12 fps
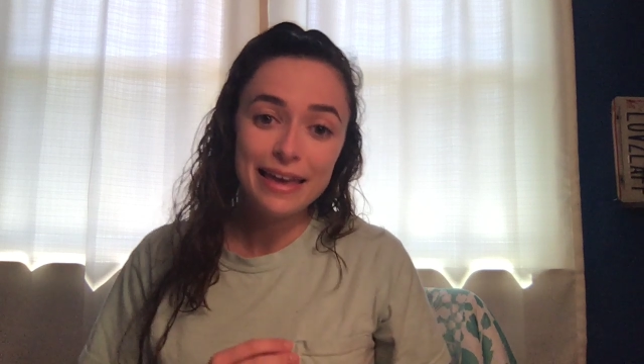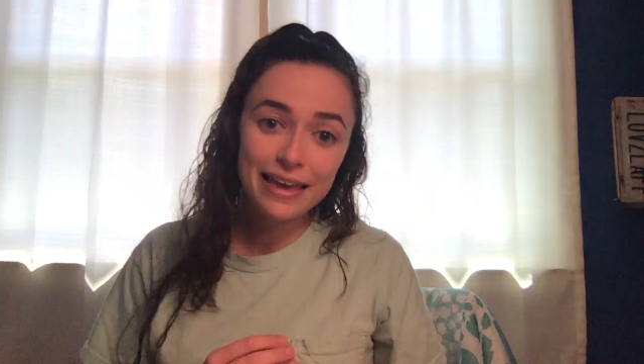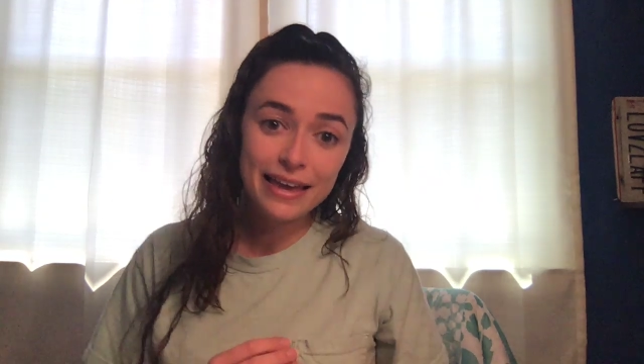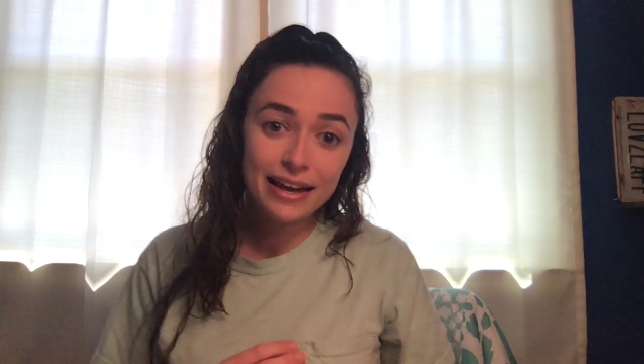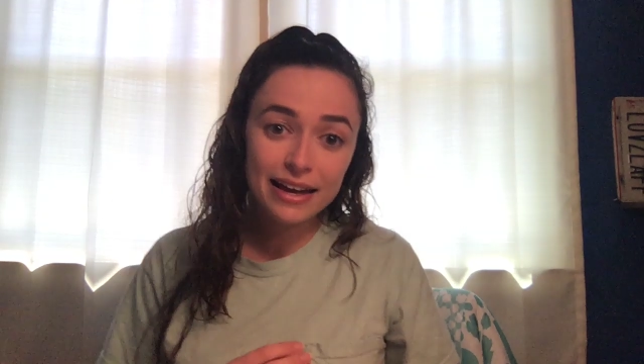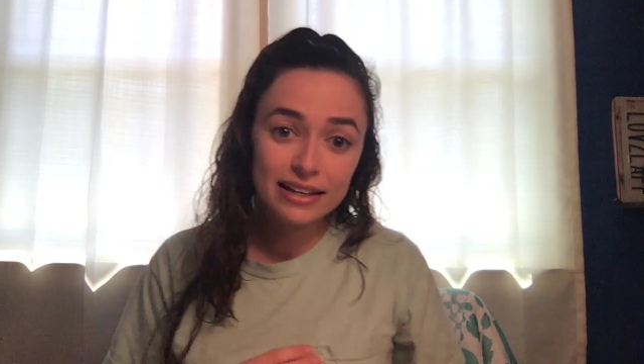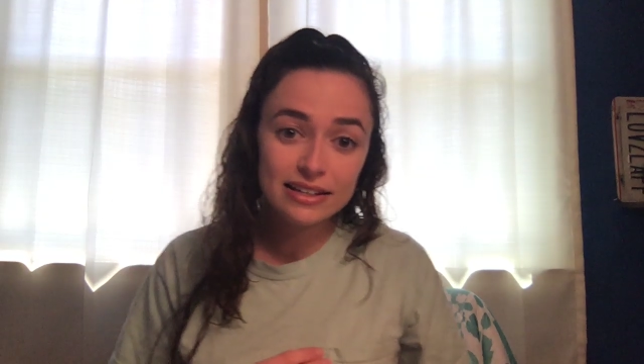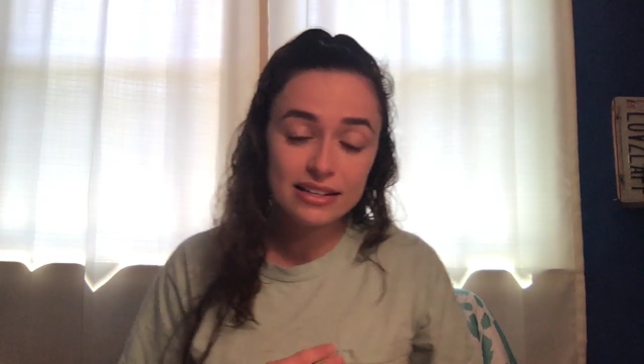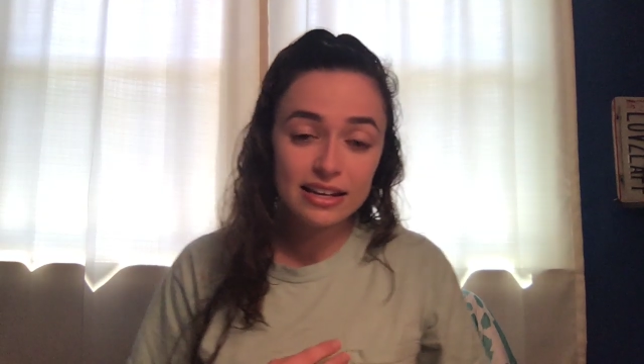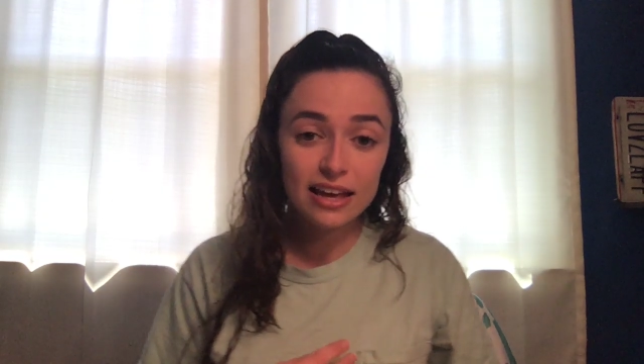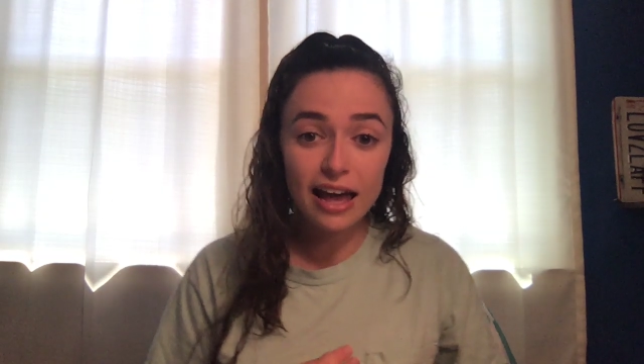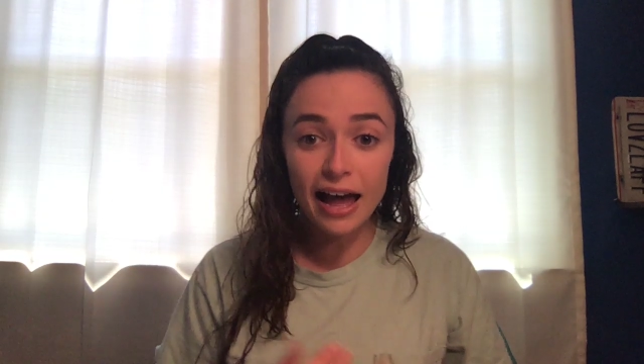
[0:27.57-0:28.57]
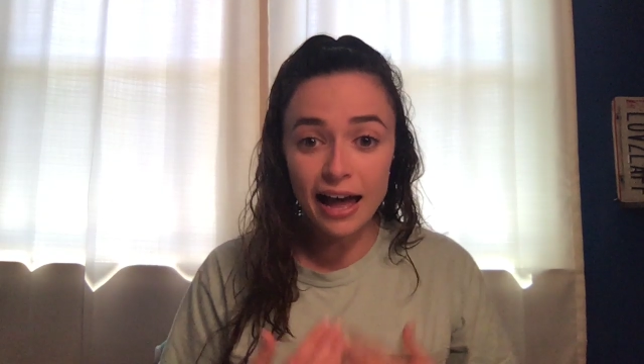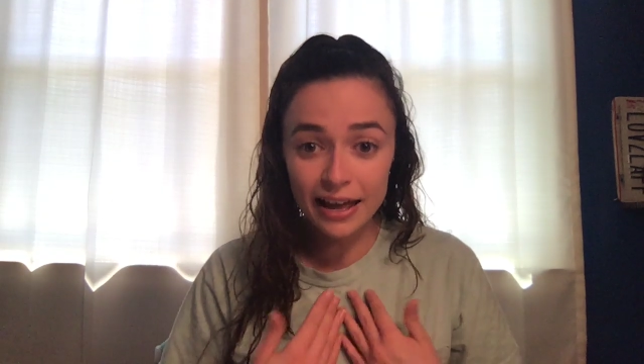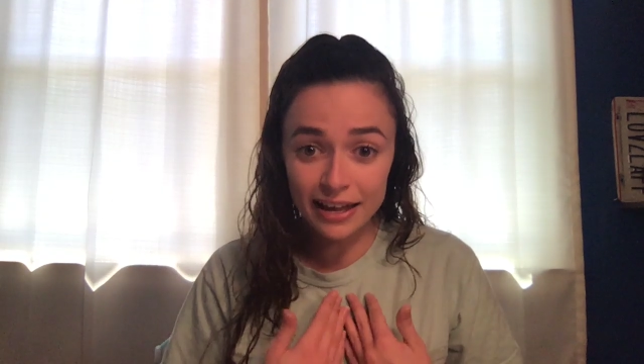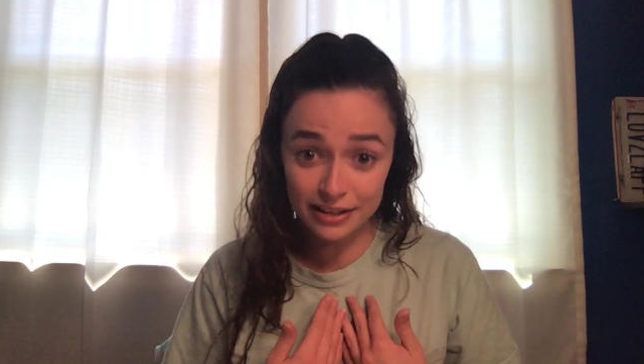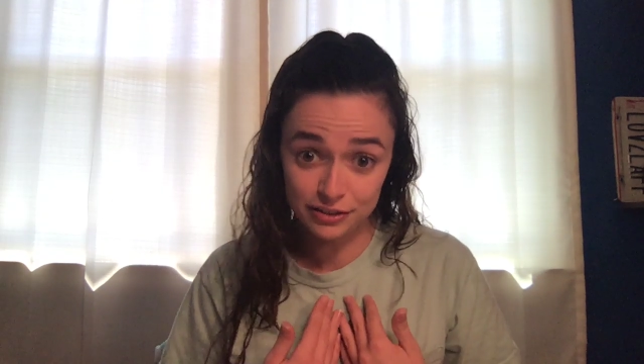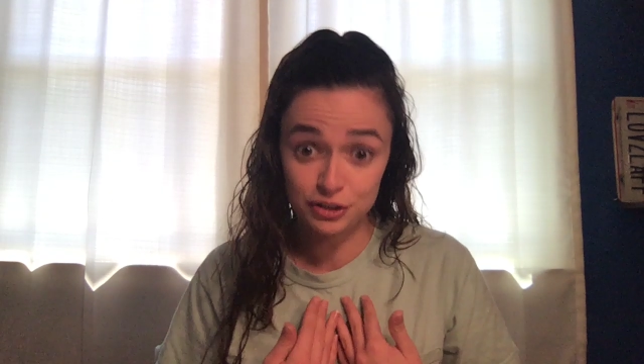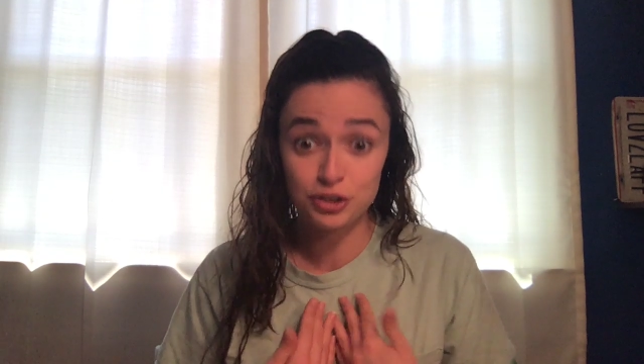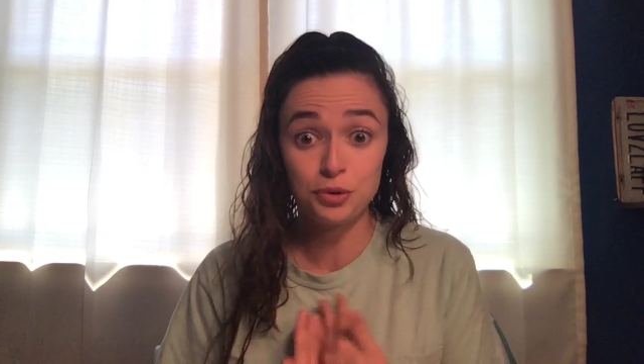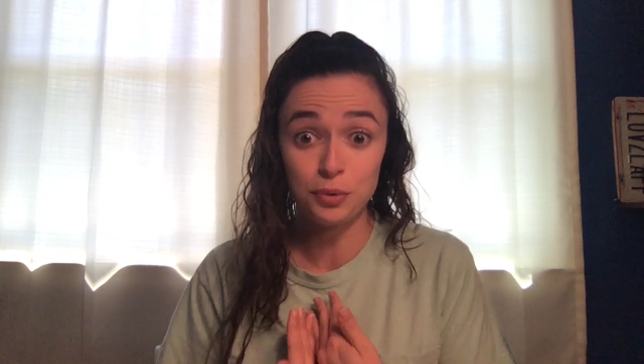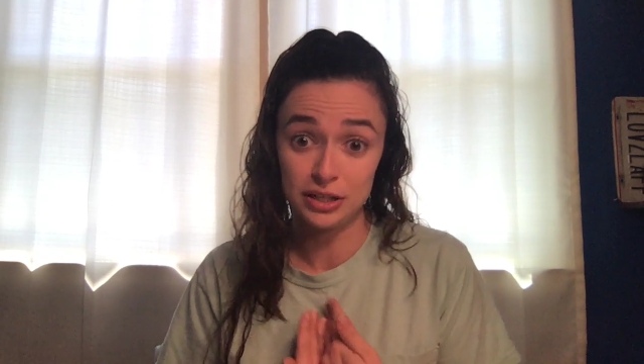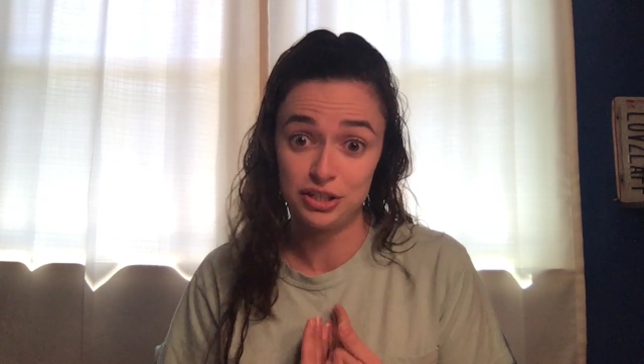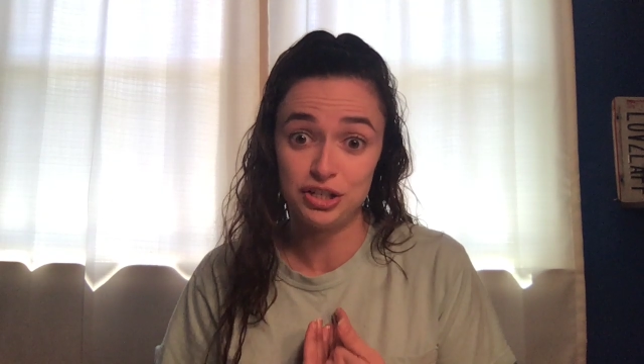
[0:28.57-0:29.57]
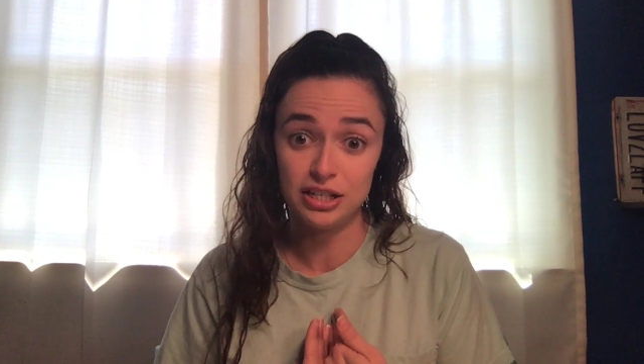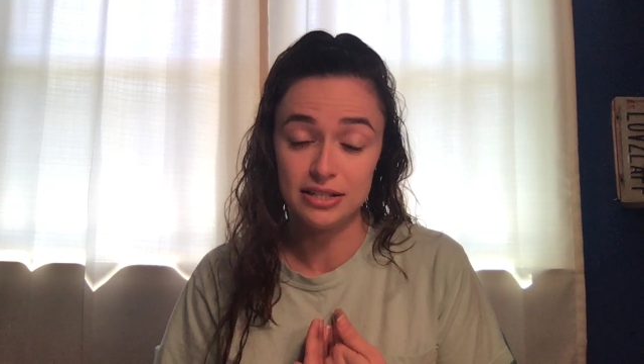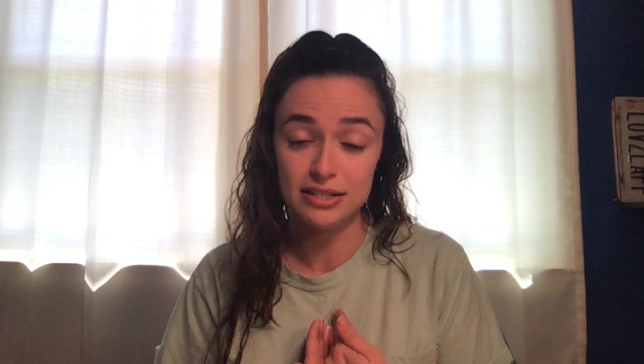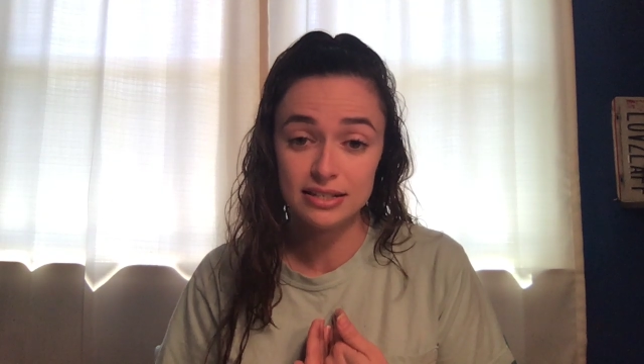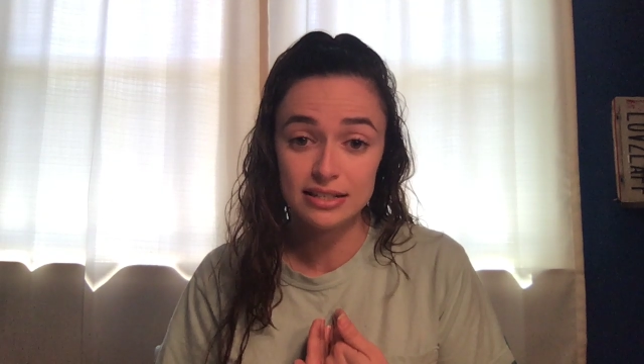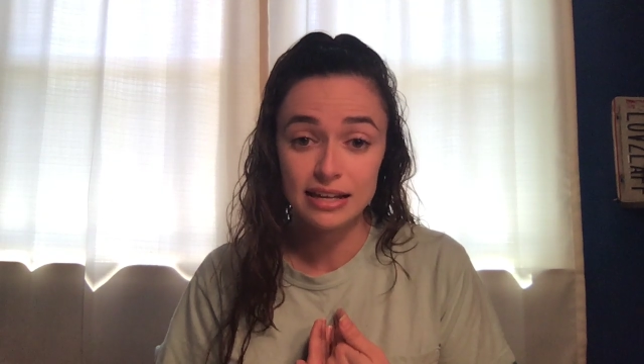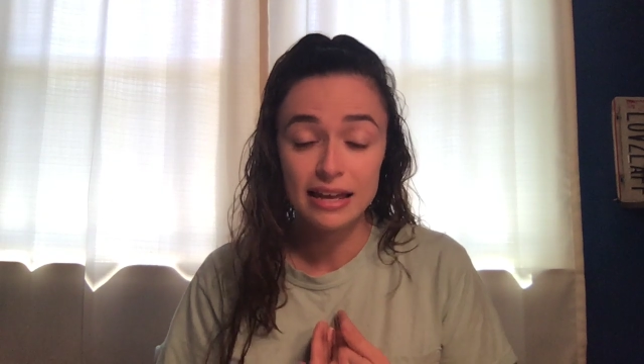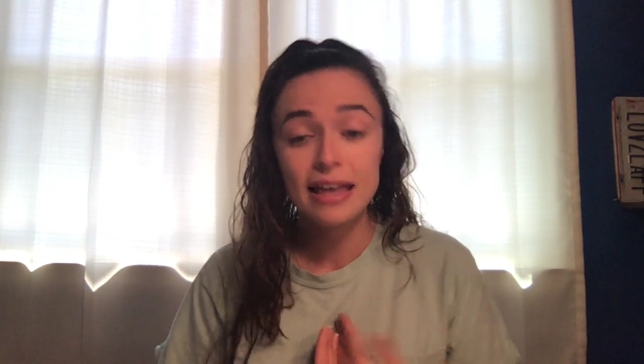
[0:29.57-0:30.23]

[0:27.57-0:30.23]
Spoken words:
and I asked you questions